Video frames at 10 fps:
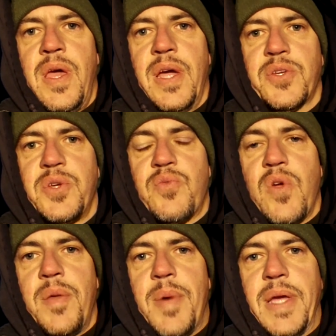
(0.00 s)
actually
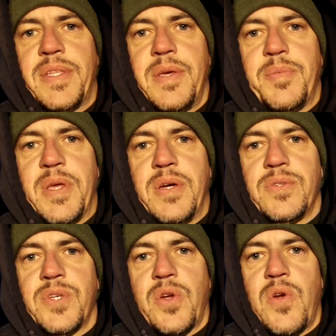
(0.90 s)
run my tip
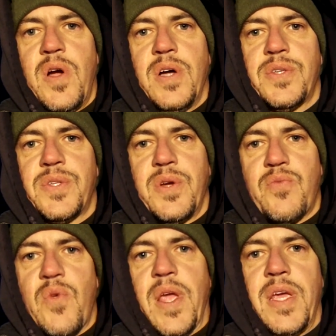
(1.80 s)
downs across a
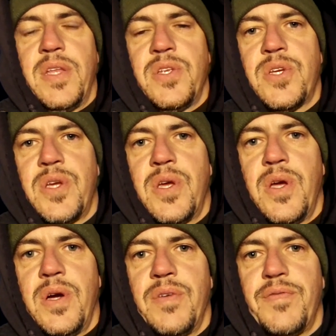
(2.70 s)
range
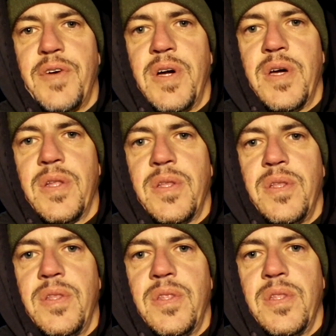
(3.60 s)
of
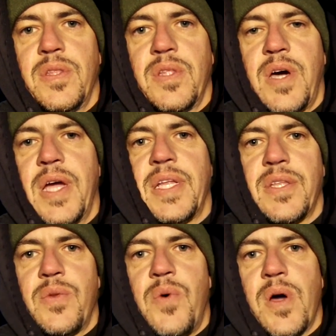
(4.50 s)
height
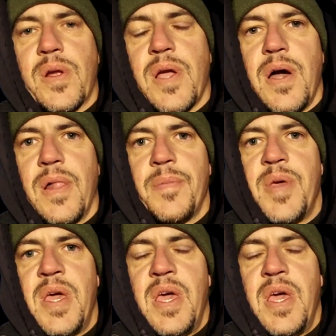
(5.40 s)
in the water column.